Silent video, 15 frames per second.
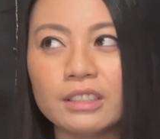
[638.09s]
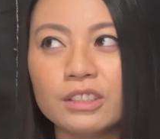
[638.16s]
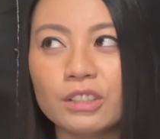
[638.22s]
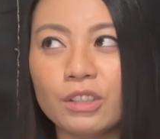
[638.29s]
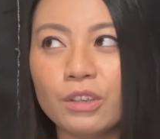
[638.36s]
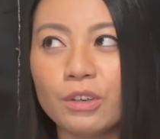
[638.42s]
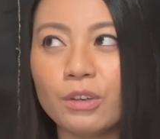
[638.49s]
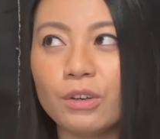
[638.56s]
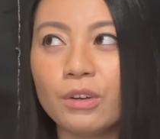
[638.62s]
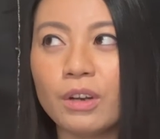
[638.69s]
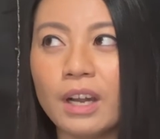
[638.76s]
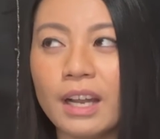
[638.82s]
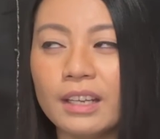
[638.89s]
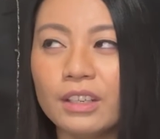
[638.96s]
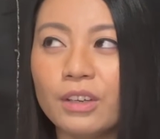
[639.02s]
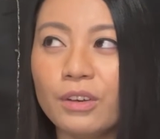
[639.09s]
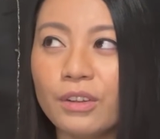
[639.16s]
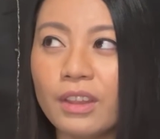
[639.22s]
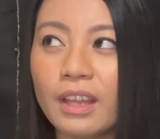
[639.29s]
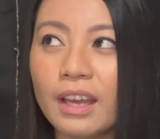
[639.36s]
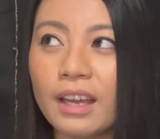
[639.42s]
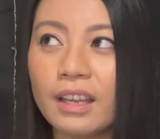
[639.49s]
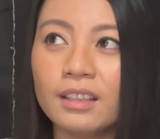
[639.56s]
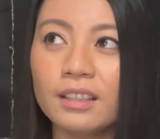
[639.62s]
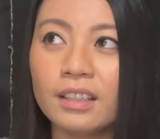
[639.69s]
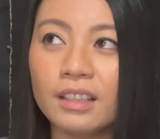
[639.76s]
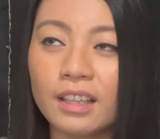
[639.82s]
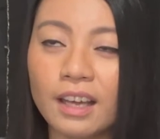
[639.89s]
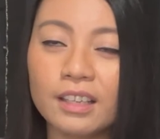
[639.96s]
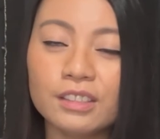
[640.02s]
So I know that a
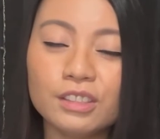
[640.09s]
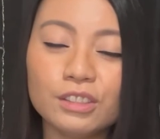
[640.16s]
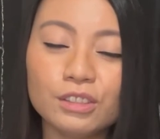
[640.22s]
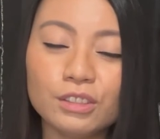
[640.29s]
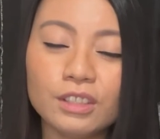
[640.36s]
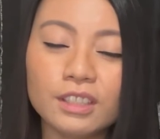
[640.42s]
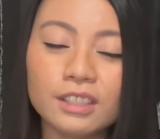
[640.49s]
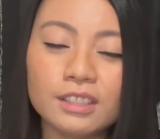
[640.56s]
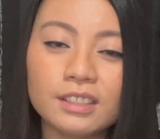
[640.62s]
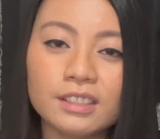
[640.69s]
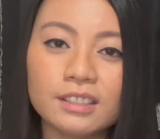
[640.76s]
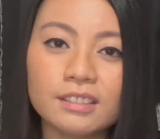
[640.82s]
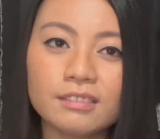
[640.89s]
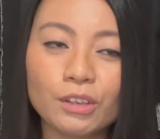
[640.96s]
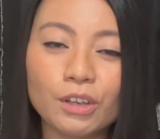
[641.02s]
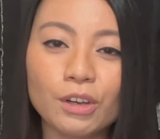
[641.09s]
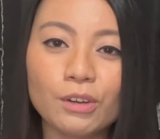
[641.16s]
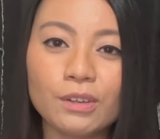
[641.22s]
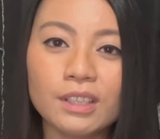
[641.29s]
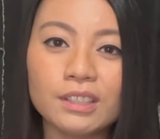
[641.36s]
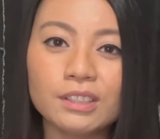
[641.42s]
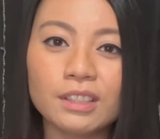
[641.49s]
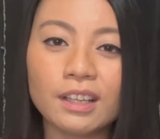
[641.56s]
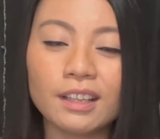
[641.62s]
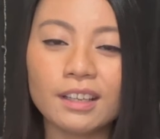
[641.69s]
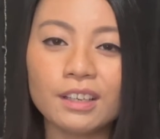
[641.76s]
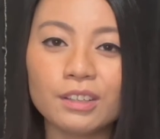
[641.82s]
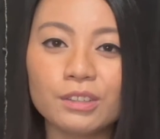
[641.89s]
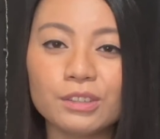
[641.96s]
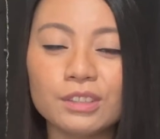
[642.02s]
lot of students go into
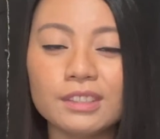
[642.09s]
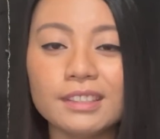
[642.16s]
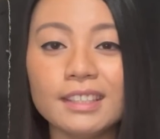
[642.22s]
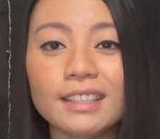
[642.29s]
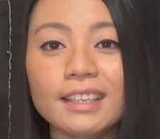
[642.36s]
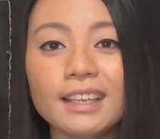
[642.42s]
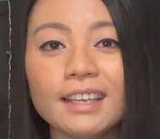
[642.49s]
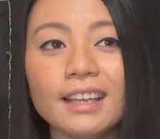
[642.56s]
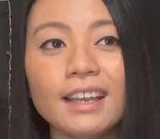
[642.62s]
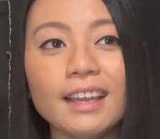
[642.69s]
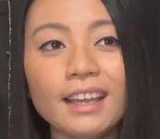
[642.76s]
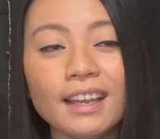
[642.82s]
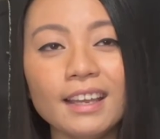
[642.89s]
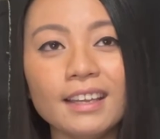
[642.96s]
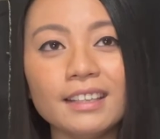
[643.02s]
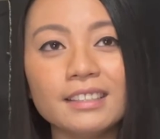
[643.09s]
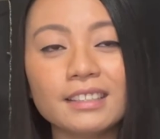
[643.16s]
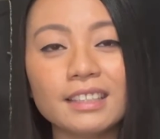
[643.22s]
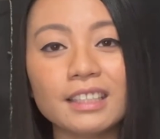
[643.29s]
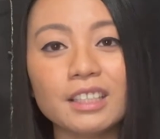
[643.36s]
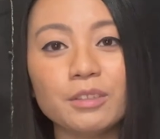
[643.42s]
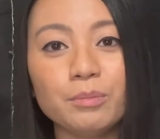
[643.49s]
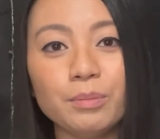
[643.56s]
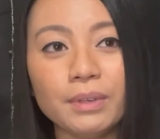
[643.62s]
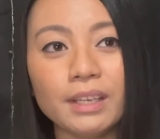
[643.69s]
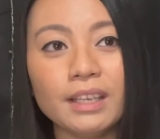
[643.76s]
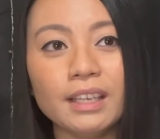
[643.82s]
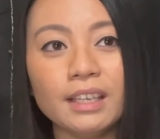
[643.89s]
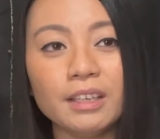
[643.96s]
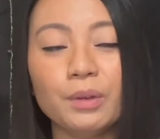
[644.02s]
clinicals thinking, hey, it's gonna
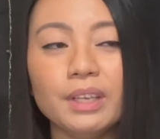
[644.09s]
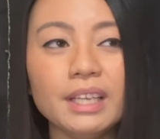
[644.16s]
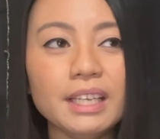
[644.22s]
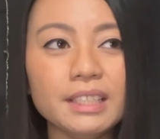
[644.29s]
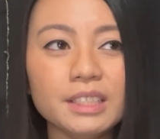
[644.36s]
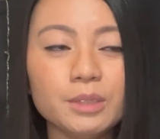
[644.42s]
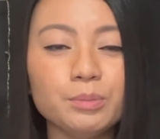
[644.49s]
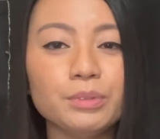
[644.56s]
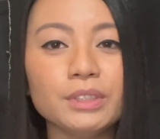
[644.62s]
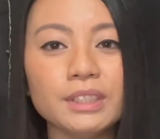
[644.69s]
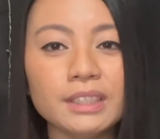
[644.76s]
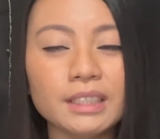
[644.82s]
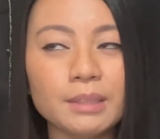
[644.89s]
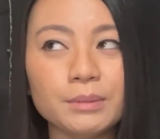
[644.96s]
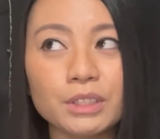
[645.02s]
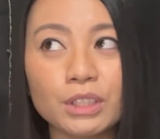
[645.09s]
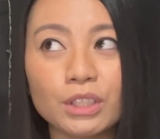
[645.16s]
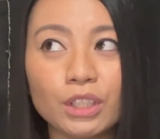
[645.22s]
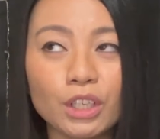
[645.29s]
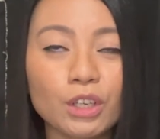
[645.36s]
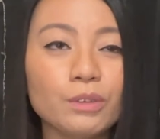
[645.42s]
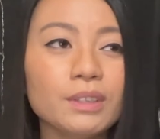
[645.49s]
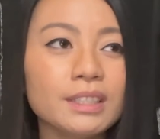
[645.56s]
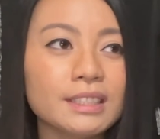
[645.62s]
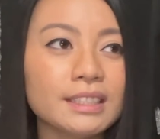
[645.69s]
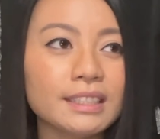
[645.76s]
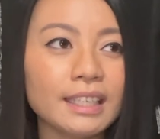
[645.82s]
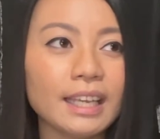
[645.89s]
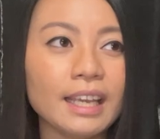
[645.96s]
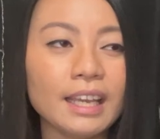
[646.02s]
be easy breezy. I'm just gonna go in,
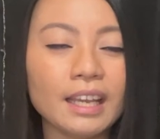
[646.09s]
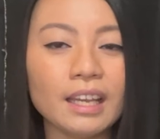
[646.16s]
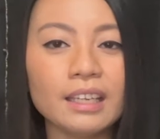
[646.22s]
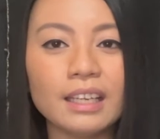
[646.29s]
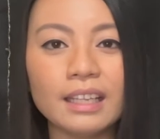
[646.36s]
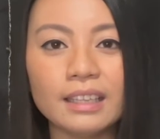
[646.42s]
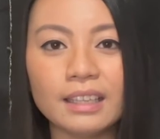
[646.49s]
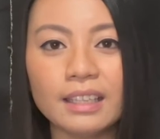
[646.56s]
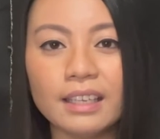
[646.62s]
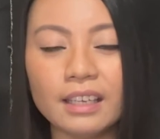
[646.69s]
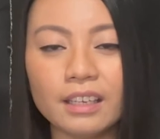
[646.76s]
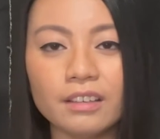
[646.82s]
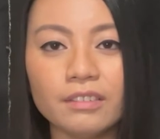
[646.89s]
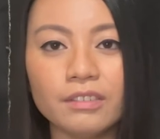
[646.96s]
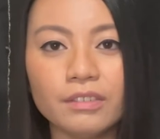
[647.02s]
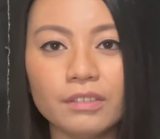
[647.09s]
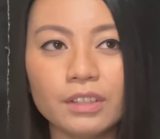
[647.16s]
scan, and leave.